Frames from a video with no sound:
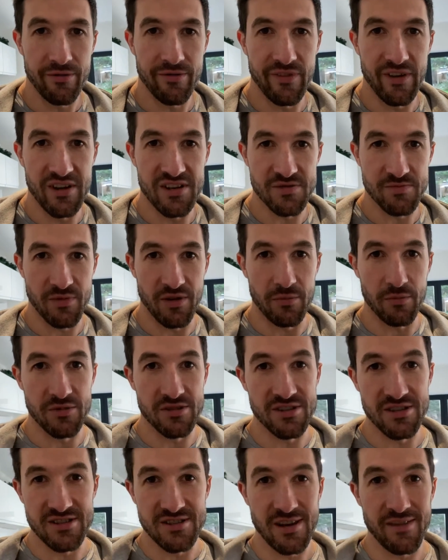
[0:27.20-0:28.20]
First meeting was at
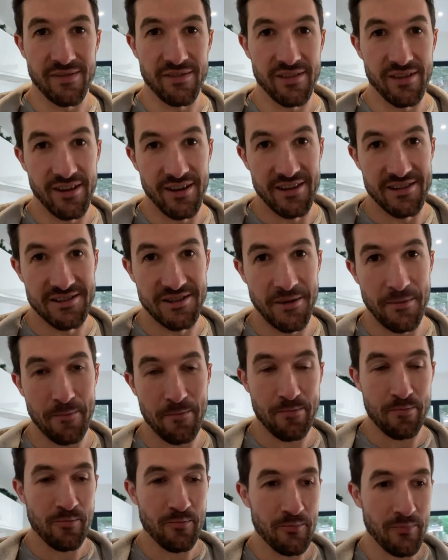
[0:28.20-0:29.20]
7.30
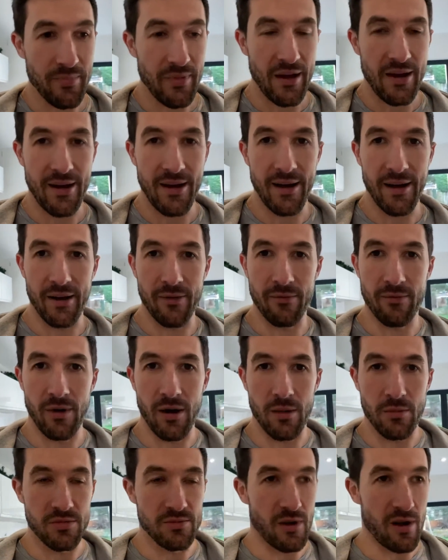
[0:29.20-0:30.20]
and I've,
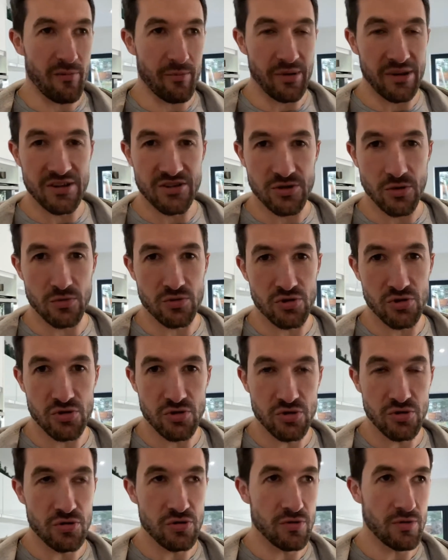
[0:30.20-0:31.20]
I've, I've been so
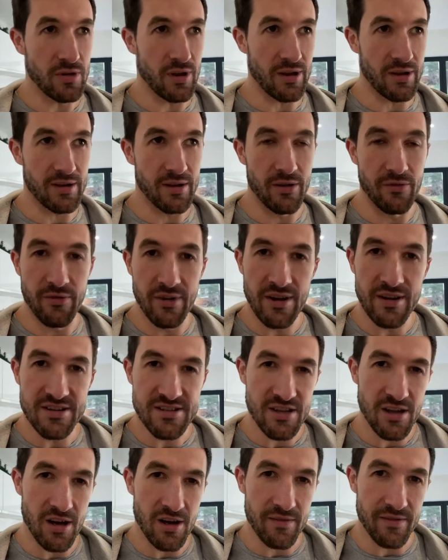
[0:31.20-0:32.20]
really
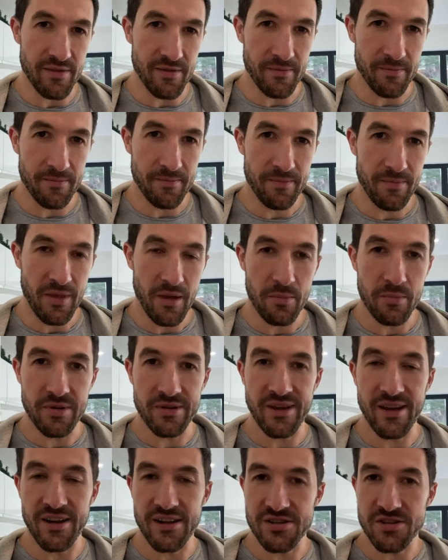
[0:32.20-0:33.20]
starving. But
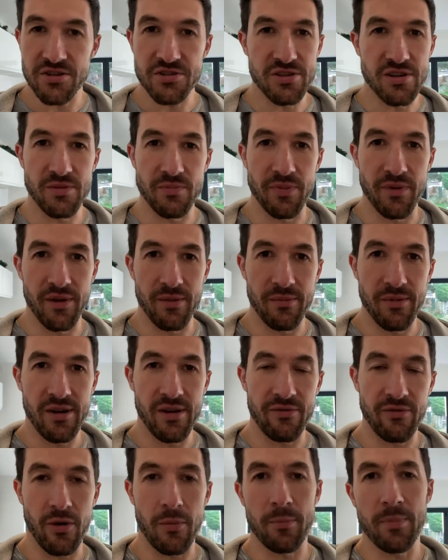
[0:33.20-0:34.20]
then it's got to the point where I've
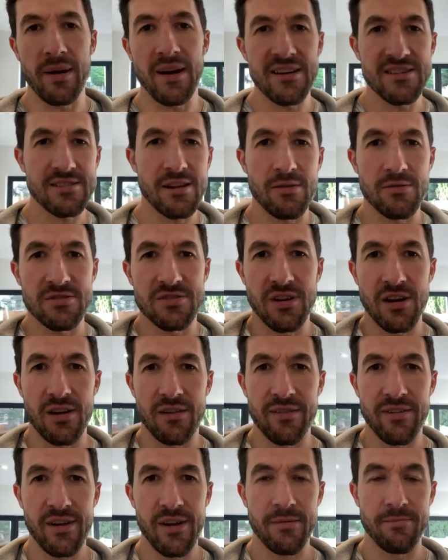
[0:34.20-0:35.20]
gone past how starving
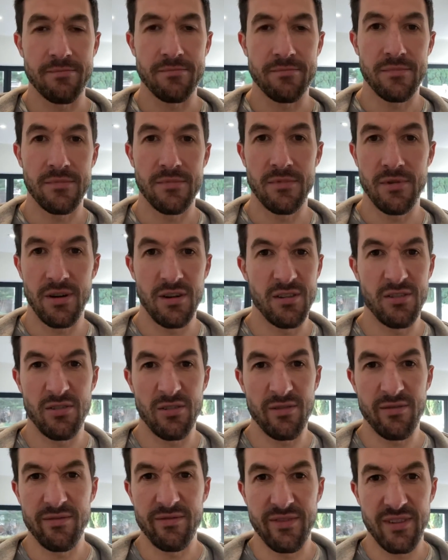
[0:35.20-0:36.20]
I am, and I don't
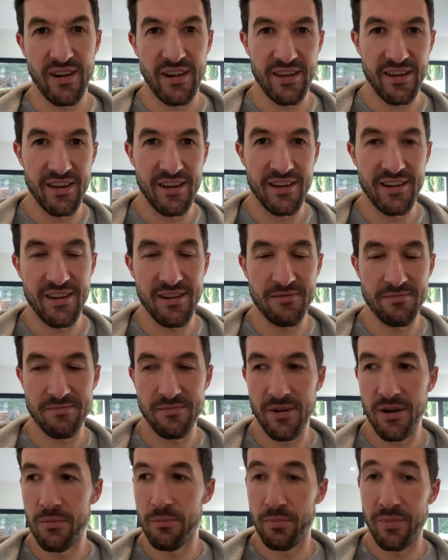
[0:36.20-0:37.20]
even feel like eating now.
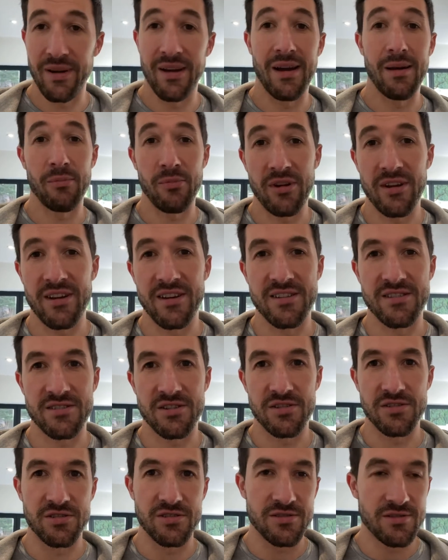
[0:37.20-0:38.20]
But I am going to eat
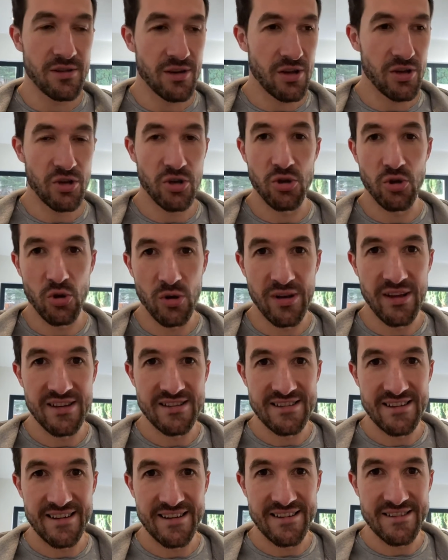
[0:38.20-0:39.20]
because you do need
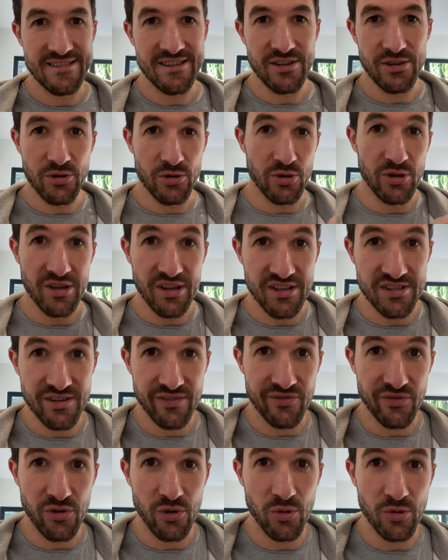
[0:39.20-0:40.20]
to eat. You do need to
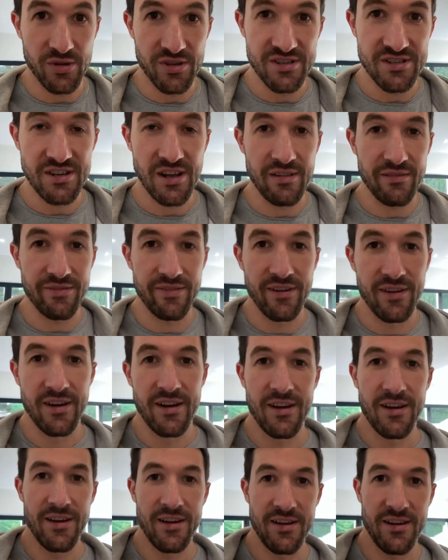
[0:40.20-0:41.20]
fuel yourself
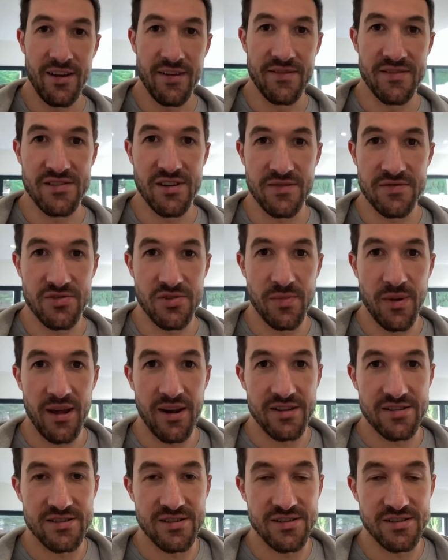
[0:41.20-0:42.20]
and give yourself some
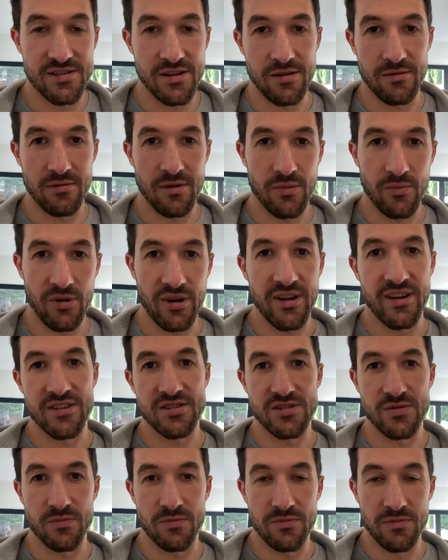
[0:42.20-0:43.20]
energy. So I'm going to eat
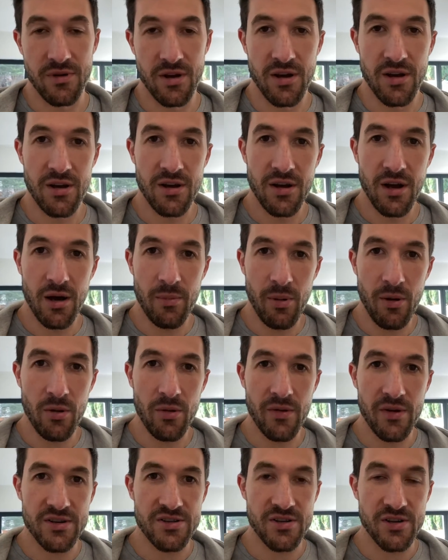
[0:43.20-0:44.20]
some a bowl of
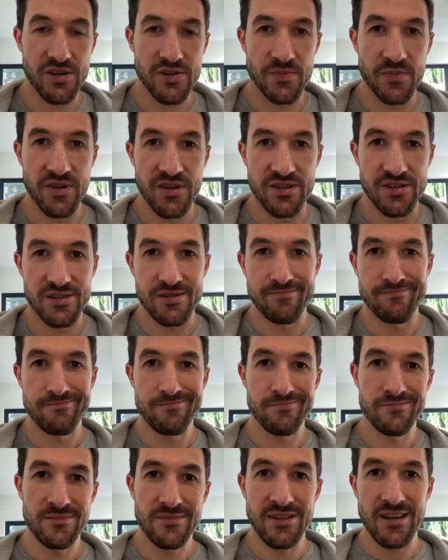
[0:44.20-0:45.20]
Rice Krispies,
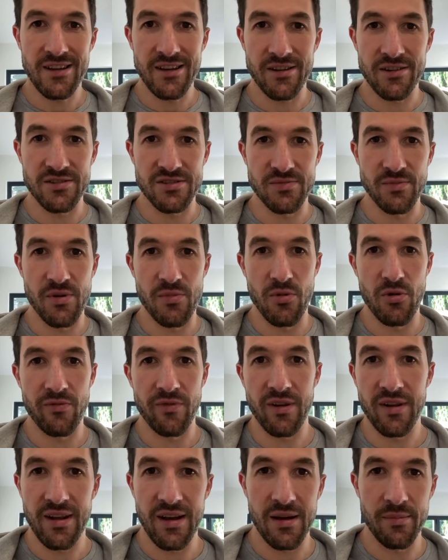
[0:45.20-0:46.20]
then get on to my Move
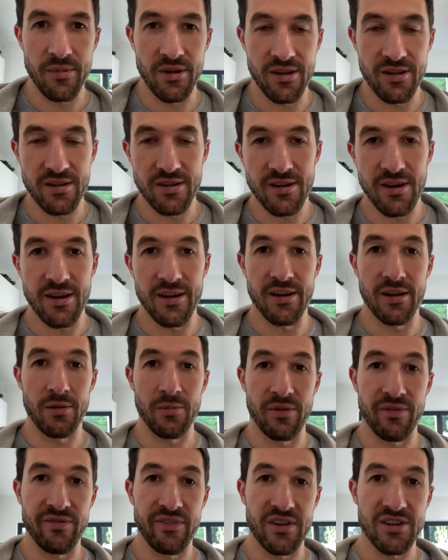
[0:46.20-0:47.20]
Online meeting, and I'll be
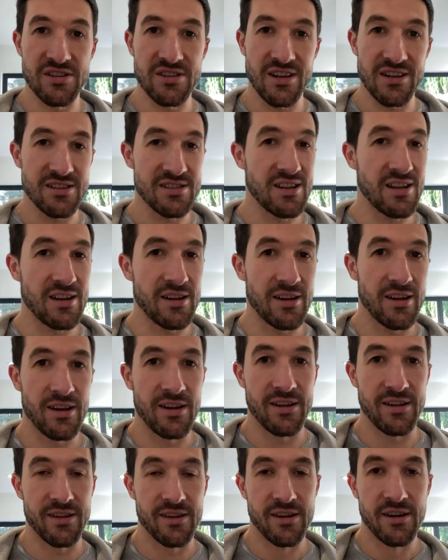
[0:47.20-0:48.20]
finishing that slightly early
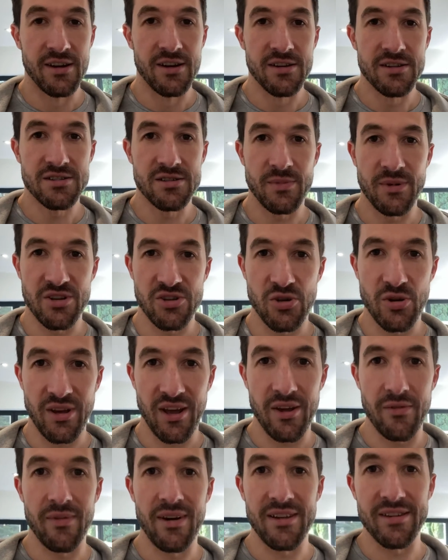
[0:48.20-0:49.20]
to make sure to get
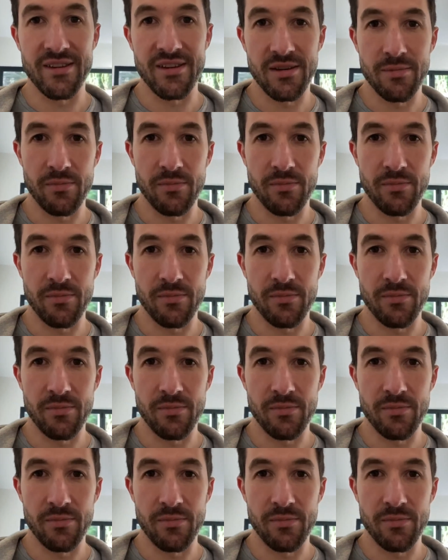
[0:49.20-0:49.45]
ready